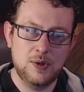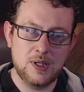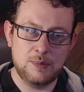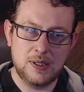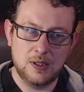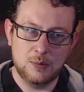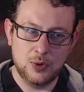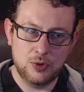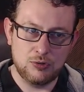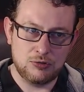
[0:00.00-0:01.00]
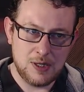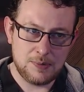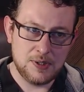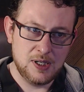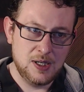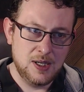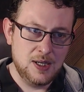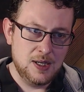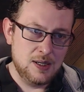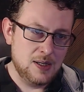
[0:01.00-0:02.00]
There'll be a lot more grip.
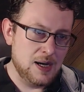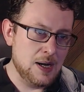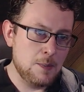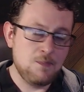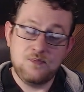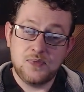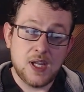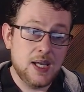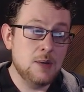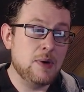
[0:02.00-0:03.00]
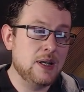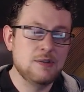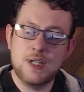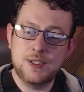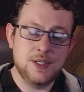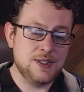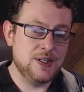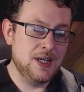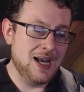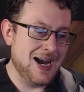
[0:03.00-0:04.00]
Keep in mind, there's no such
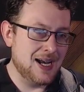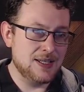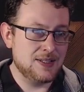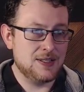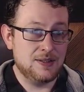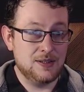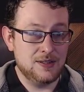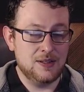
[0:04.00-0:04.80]
thing as